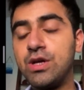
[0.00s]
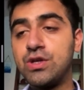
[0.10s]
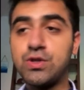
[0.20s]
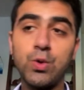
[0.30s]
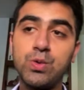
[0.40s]

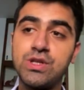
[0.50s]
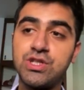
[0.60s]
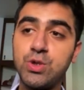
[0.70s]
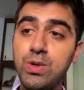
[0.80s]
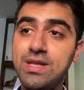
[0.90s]
So the
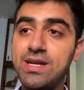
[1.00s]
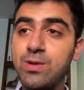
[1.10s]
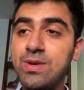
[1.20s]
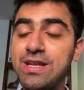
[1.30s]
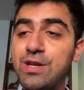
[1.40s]
story that you
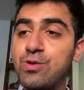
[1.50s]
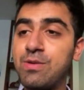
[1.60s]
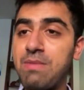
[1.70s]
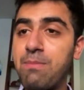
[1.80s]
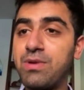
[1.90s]
will need to
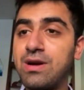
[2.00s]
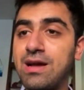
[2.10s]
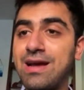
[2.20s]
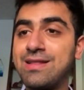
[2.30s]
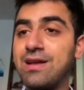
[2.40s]
remember
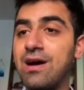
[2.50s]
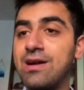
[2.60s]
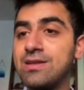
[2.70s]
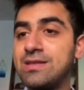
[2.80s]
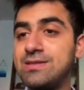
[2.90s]
at,
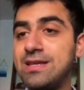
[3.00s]
are,